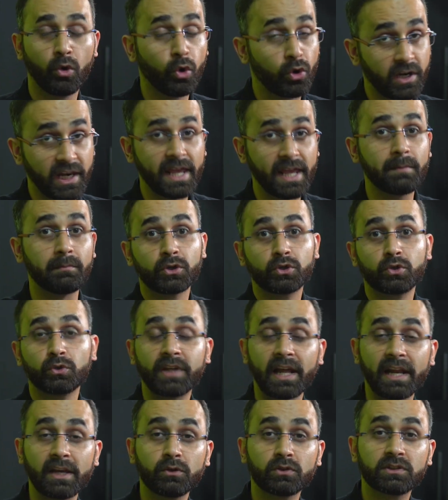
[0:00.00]
claim to tell
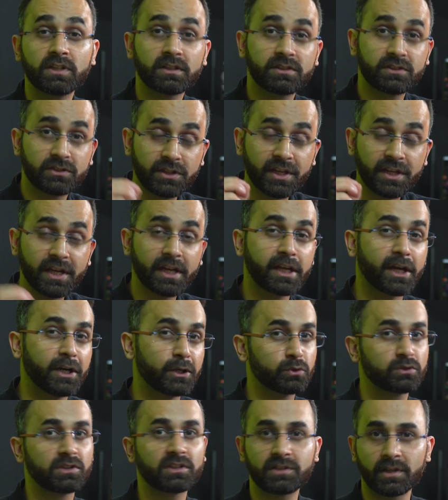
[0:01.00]
you the secret to the
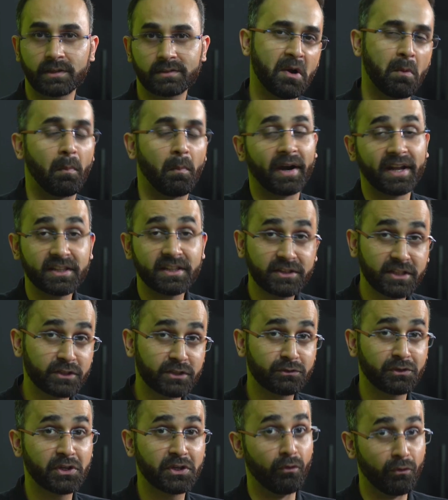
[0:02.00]
success. But in this
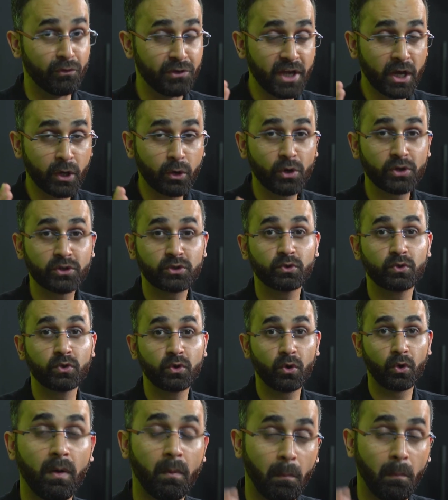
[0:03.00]
video, we are going to
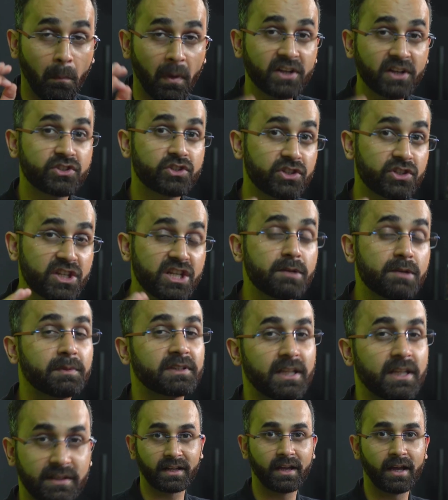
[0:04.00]
go much deeper than
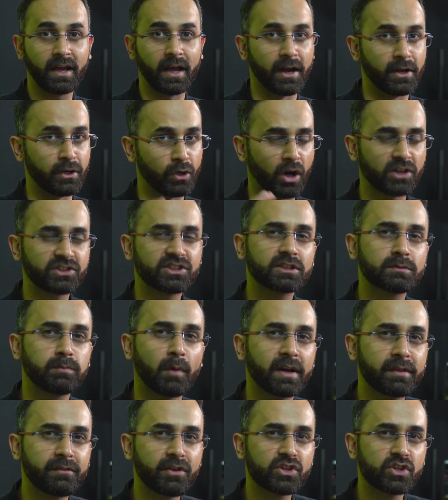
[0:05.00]
that, and not just
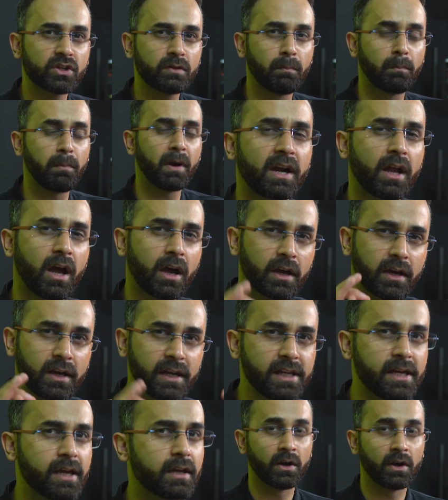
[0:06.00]
motivation, but a
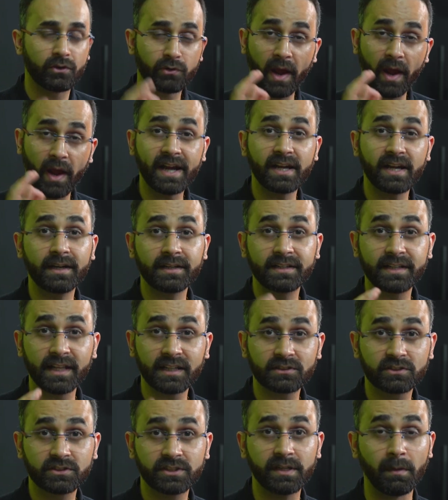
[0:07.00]
clear-cut, tried and
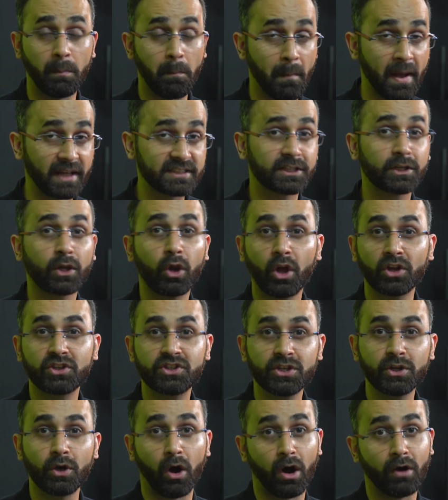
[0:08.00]
tested methodology
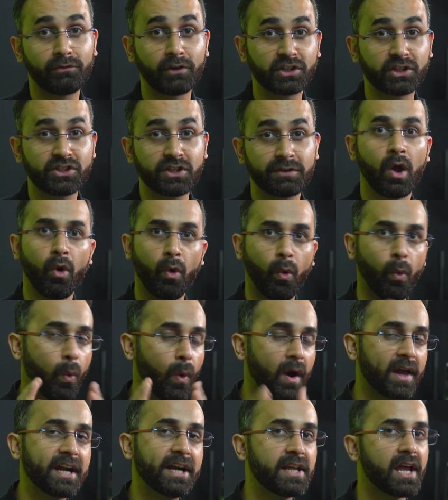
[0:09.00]
of achieving
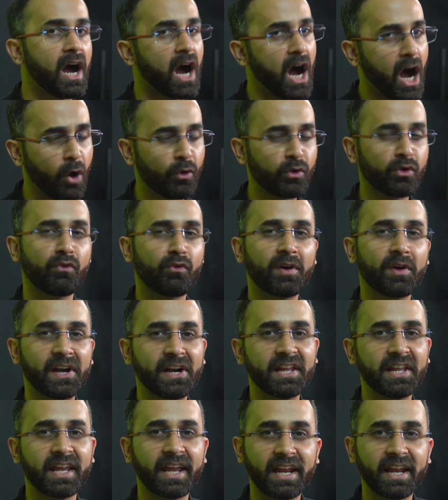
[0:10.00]
180 out of
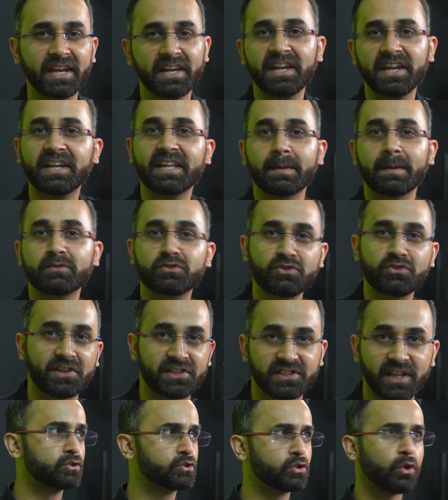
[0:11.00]
180 in NEET chemistry exam.
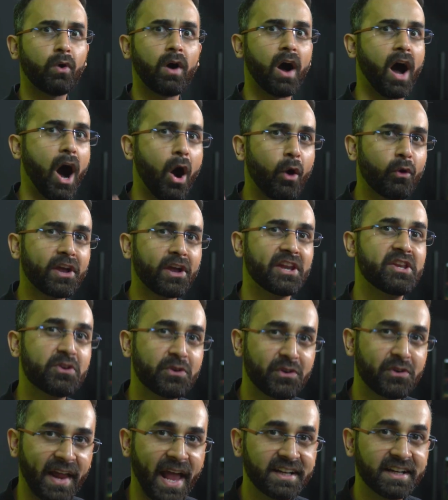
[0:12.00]
So how can you
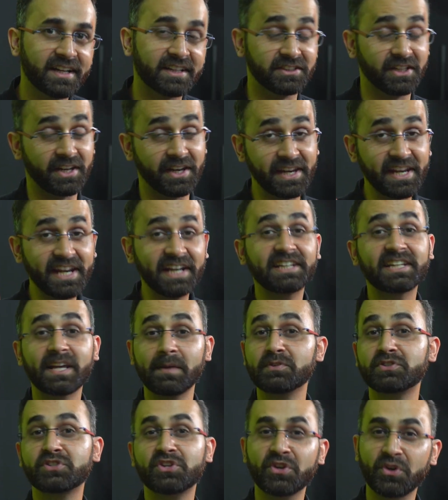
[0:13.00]
crack the NEET
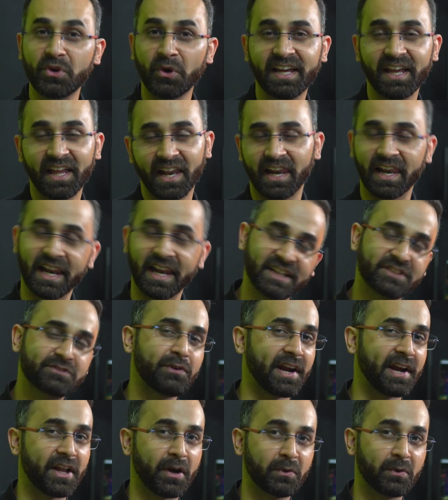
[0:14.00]
chemistry code? Let's find
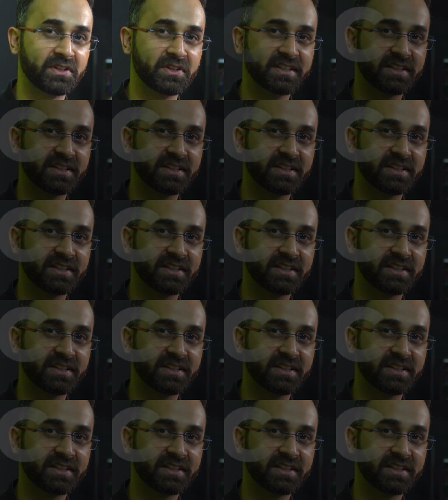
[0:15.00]
out.